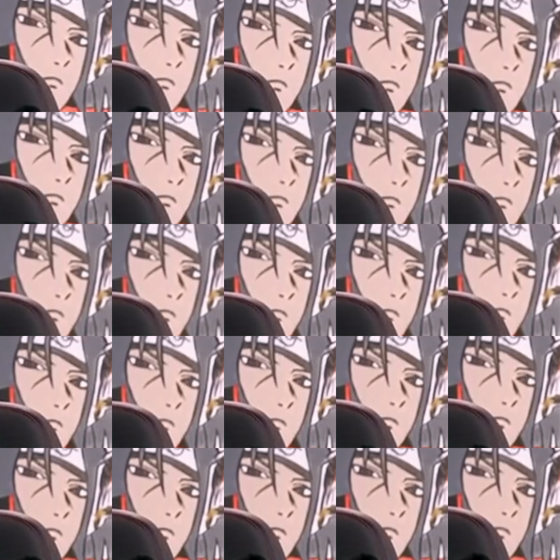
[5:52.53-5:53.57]

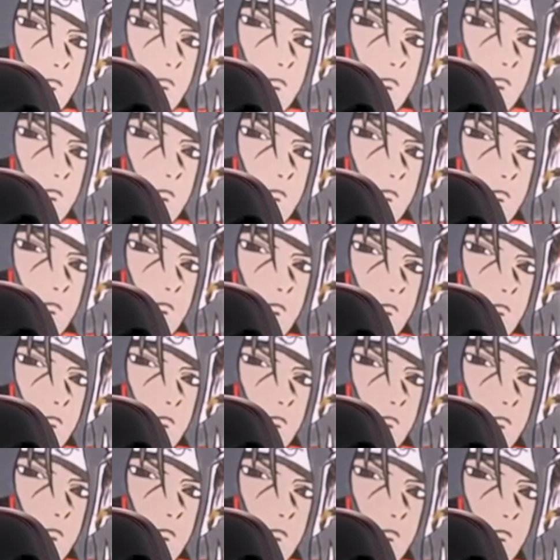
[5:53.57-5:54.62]

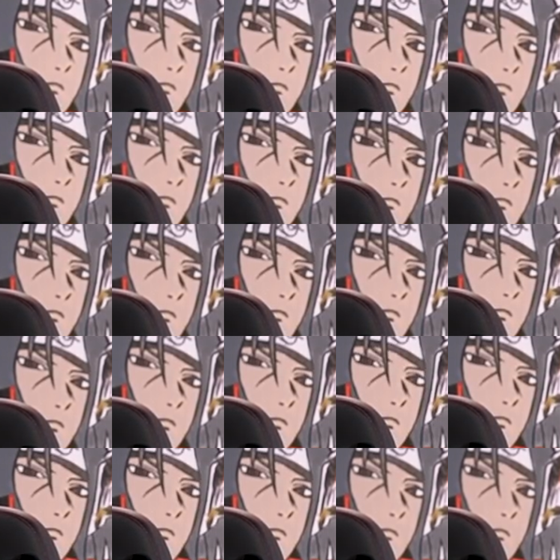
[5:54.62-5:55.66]

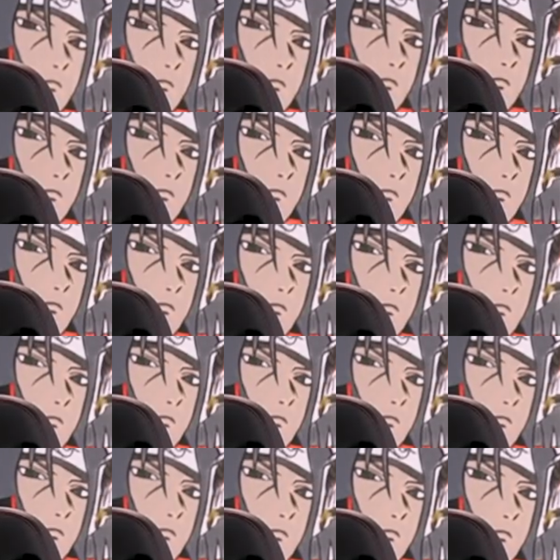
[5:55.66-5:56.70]

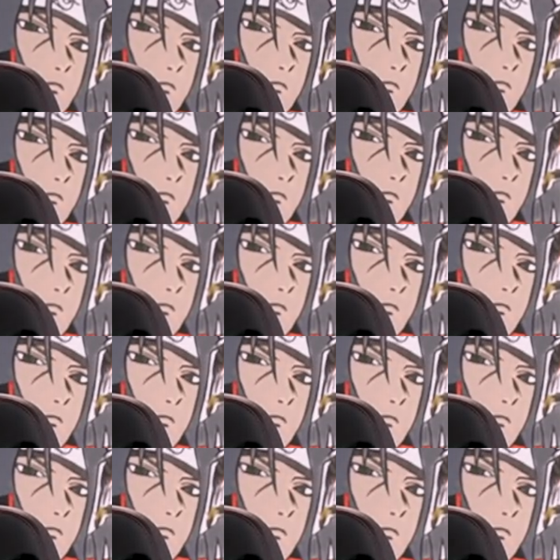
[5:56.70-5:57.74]

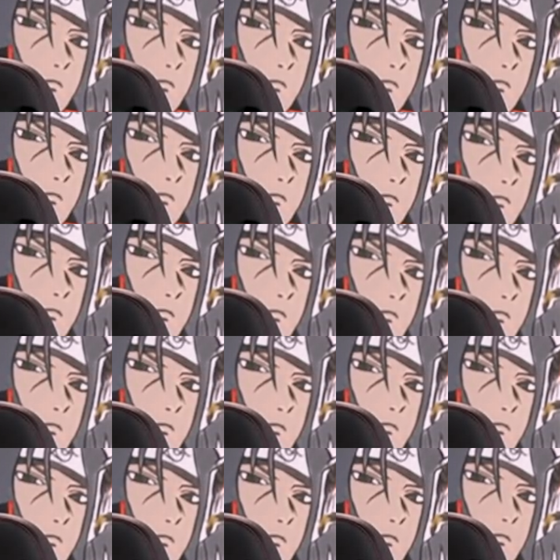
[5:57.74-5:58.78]

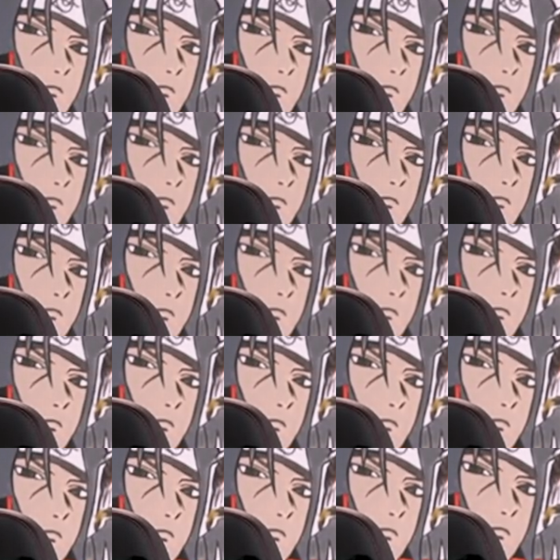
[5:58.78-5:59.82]

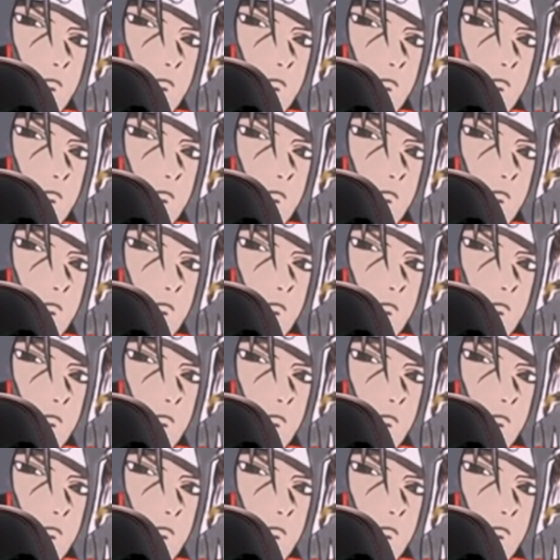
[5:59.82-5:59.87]
The person shown says nothing.